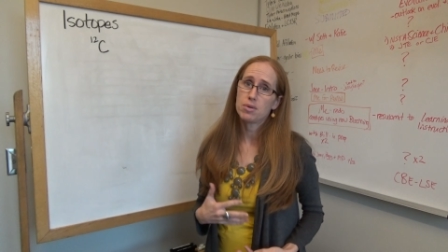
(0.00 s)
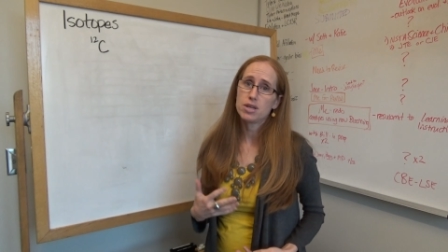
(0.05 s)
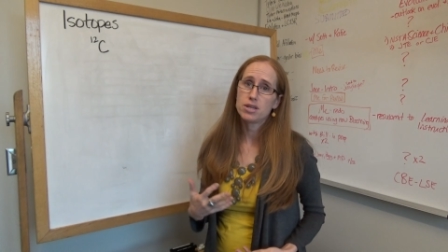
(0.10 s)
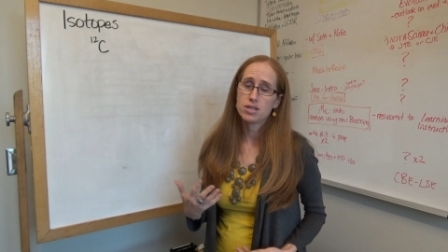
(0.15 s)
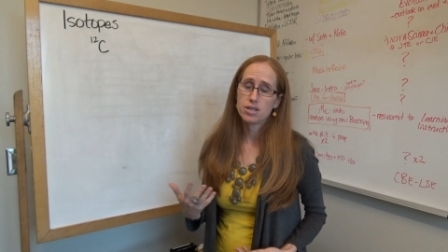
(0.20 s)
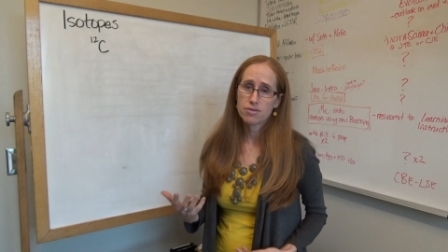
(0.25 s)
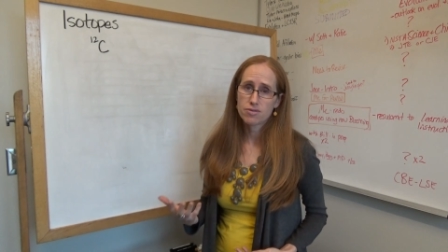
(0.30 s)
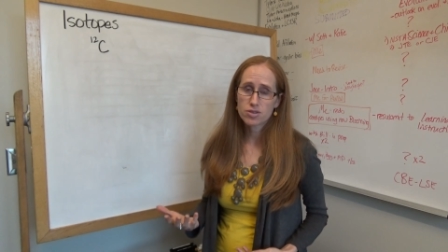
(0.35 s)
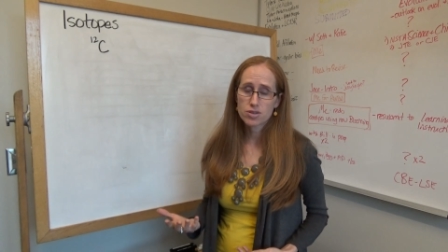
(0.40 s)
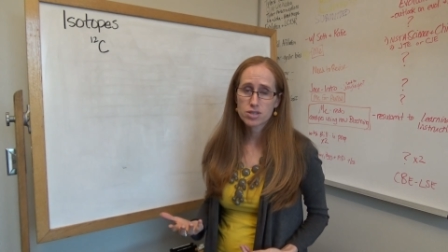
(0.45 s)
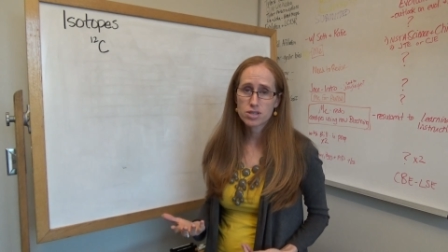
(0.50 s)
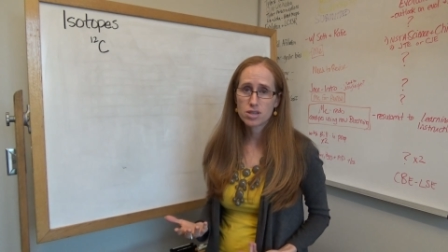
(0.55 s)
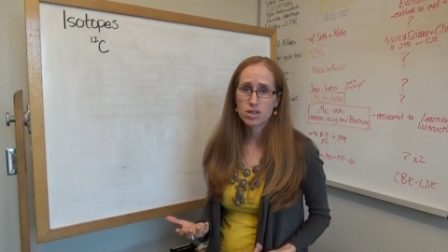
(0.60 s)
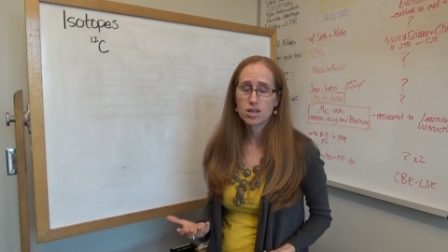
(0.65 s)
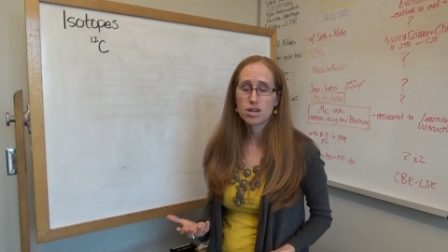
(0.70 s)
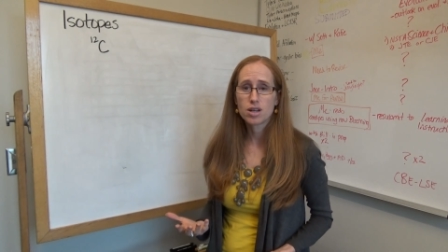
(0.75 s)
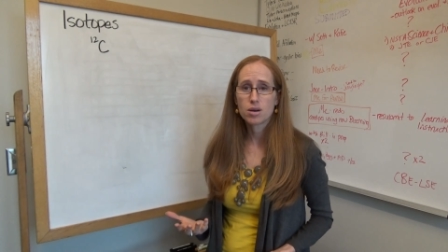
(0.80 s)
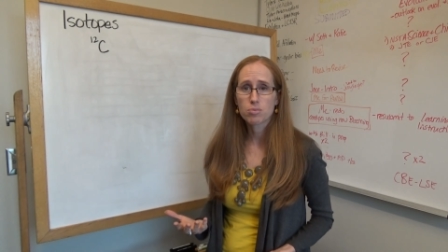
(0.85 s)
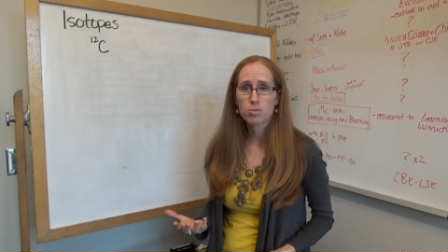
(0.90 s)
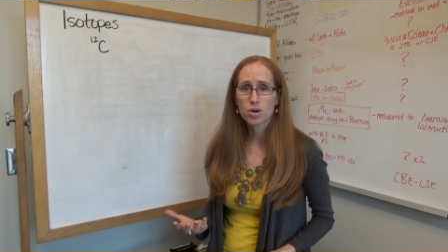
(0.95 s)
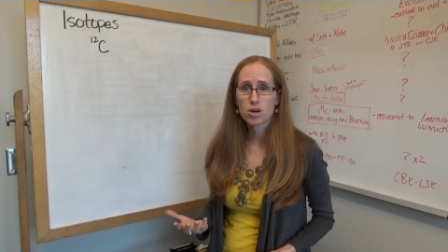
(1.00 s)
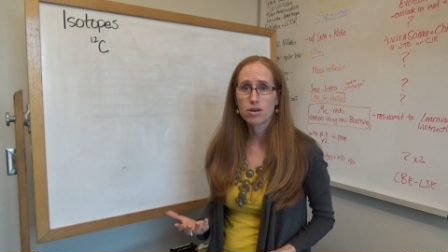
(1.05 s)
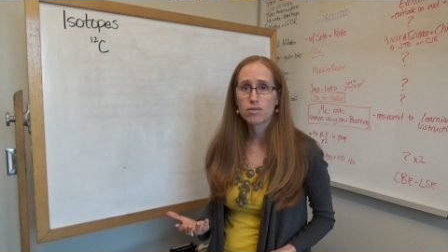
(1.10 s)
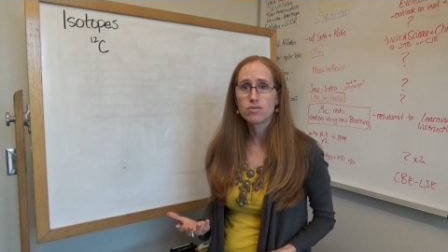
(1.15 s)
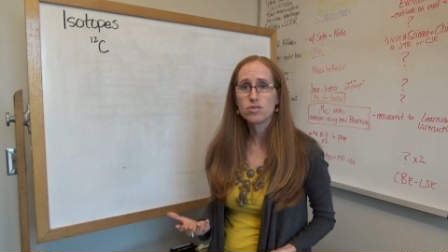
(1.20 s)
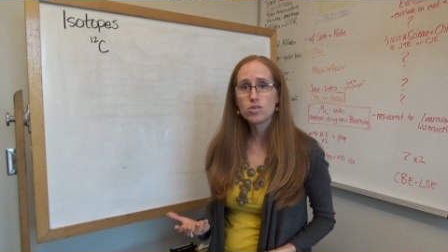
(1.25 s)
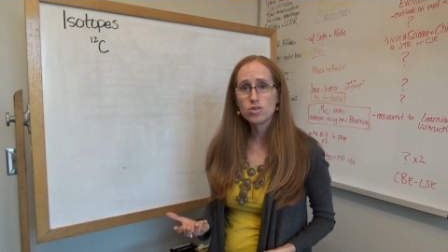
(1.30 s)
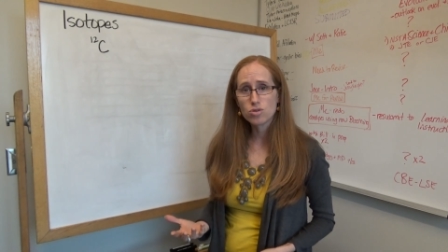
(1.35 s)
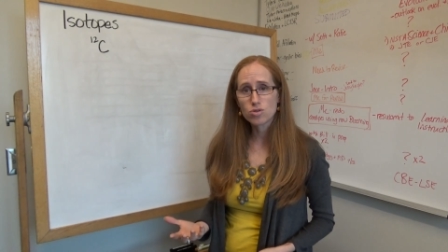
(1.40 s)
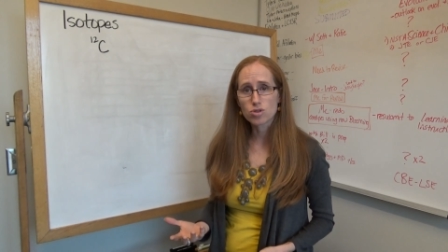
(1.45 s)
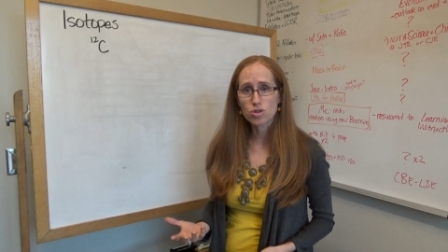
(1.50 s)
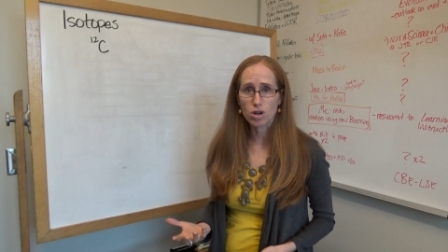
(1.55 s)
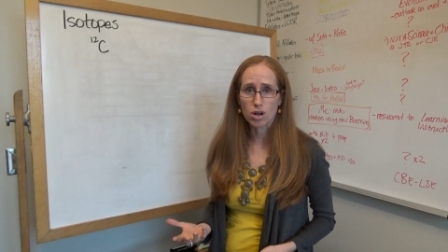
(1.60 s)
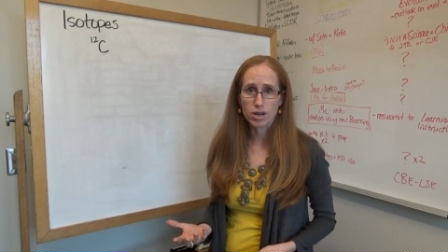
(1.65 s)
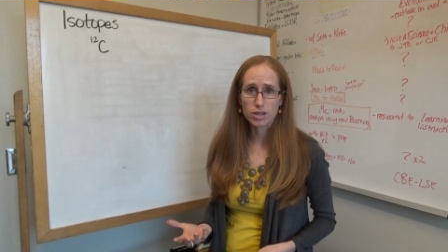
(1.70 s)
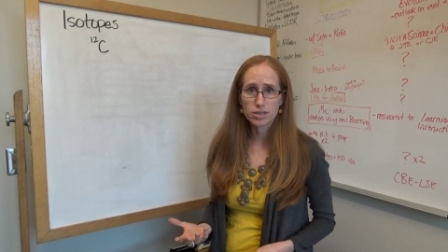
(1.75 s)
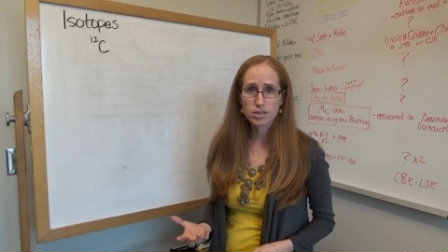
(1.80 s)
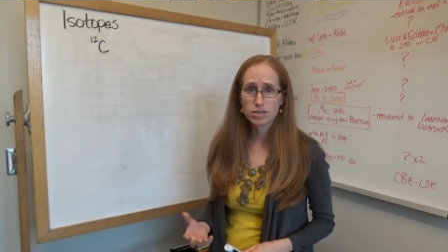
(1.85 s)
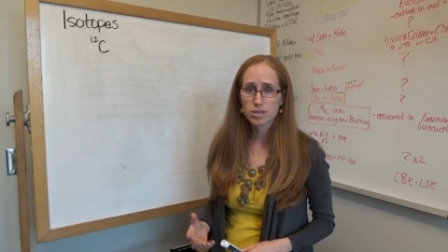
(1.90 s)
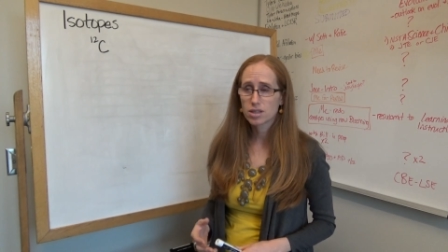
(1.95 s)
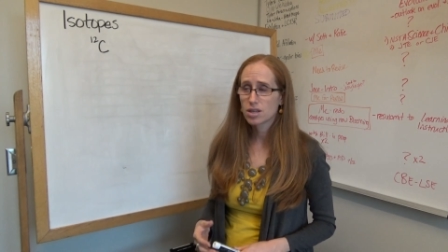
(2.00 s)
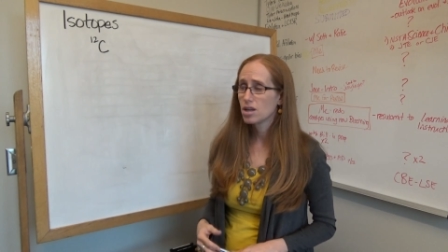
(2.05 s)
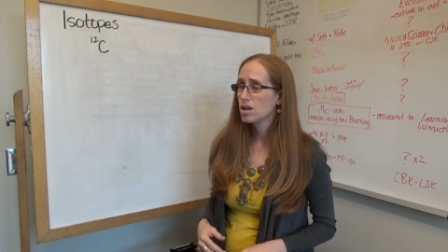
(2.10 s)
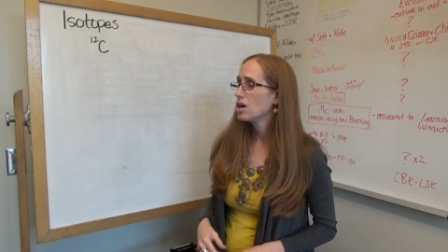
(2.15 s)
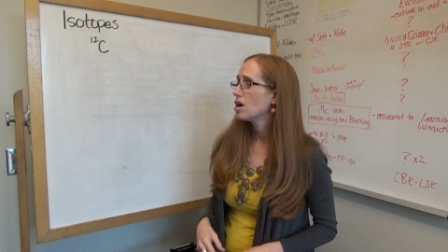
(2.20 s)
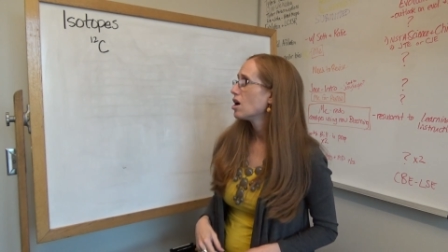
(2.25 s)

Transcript: that differs in the number of neutrons.